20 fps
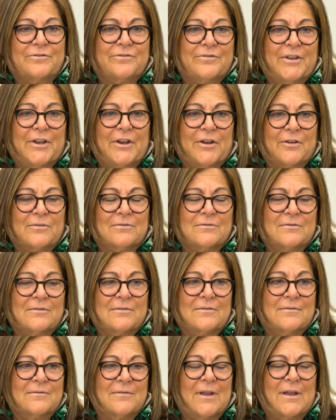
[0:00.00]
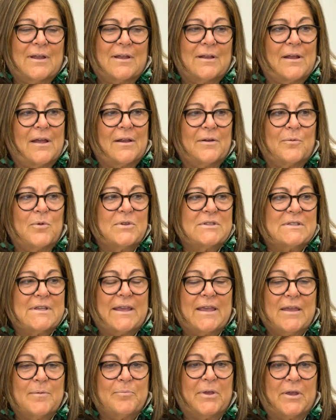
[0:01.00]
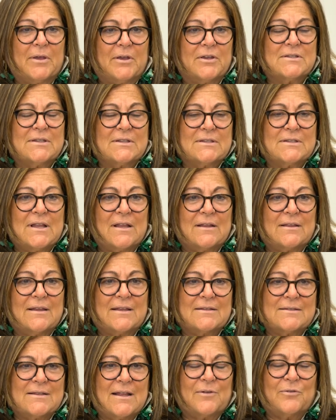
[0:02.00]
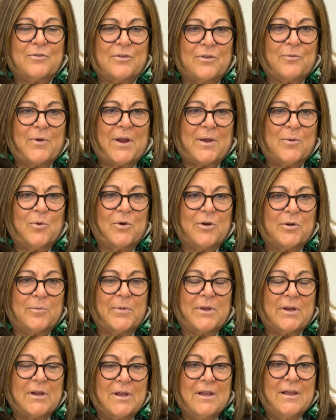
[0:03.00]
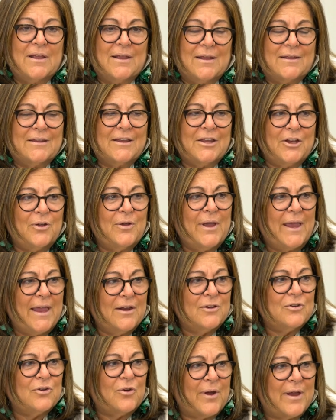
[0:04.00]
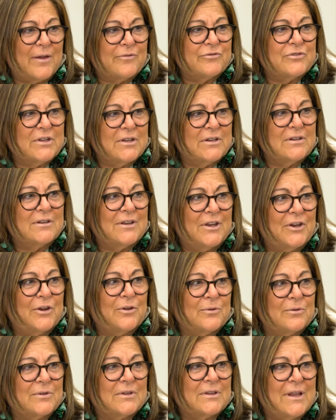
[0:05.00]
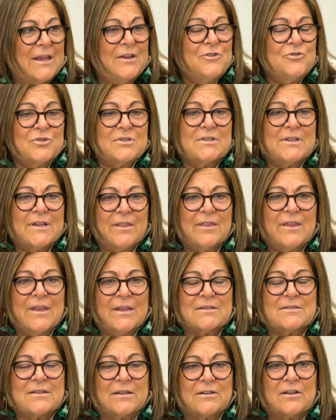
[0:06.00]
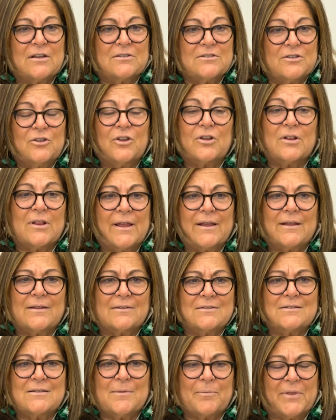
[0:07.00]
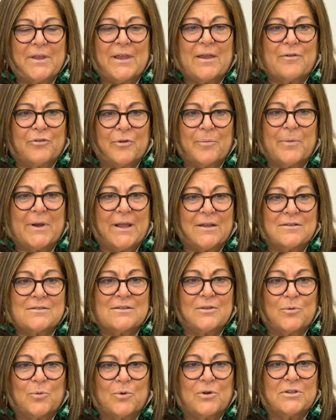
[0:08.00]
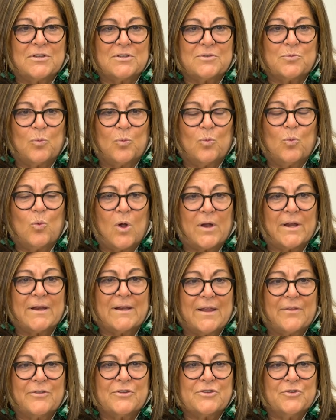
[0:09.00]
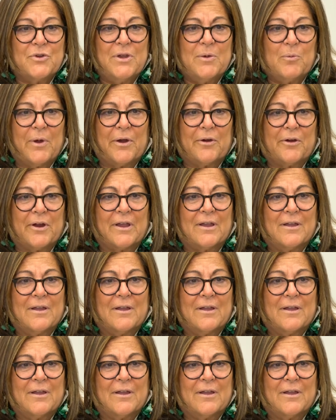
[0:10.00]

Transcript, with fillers: you know, I don't want to say hippie, because it's not, that's not the right word, but, you know, handcrafted, you know, interesting things that doesn't look like something everybody else in the world is walking down the street wearing.